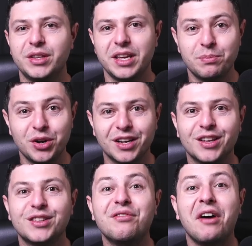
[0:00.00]
they bring a lot
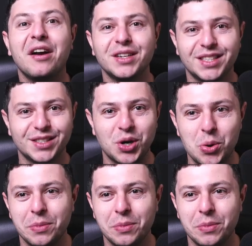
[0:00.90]
of viruses home.